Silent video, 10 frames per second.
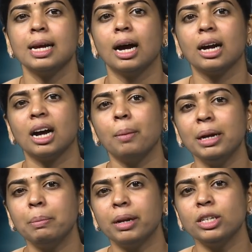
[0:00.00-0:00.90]
a
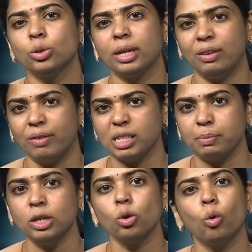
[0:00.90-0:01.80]
commitment to the
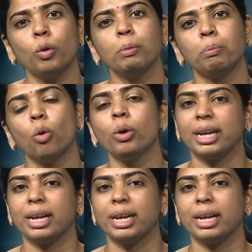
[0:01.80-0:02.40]
investment over a more